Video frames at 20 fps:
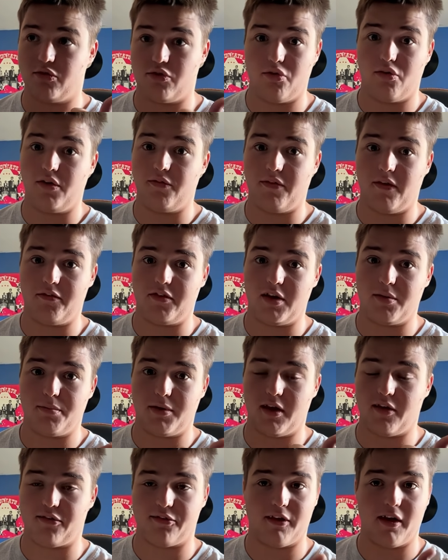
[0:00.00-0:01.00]
215
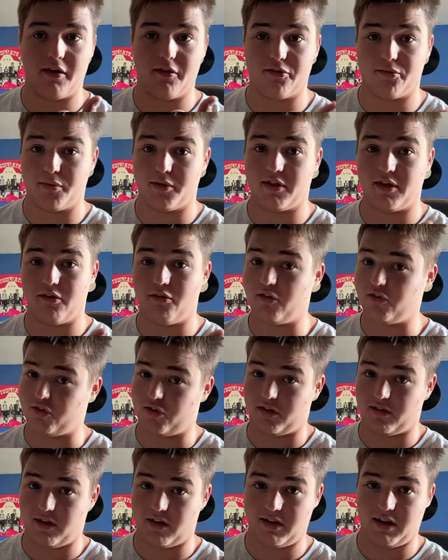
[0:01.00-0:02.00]
PSI is what the
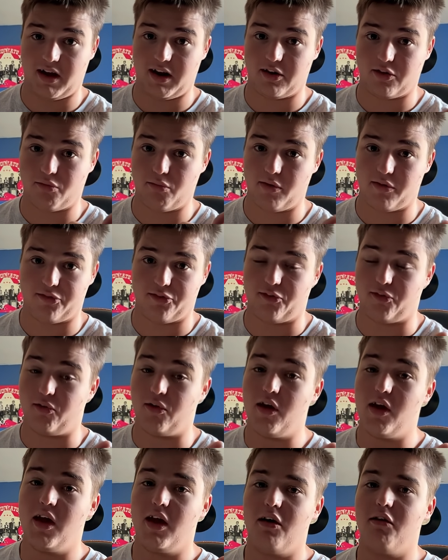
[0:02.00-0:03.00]
original Titanic
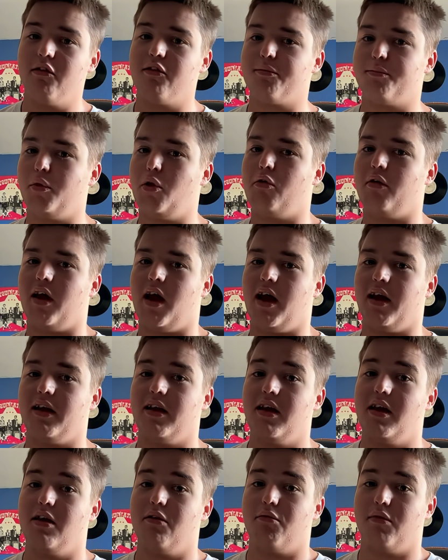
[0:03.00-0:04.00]
Whistle was blown at
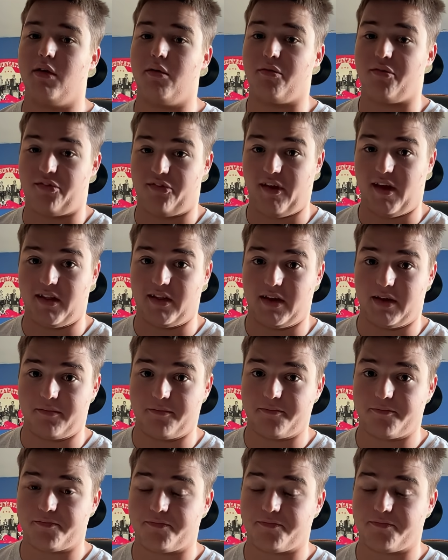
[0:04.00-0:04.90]
when it was sailing.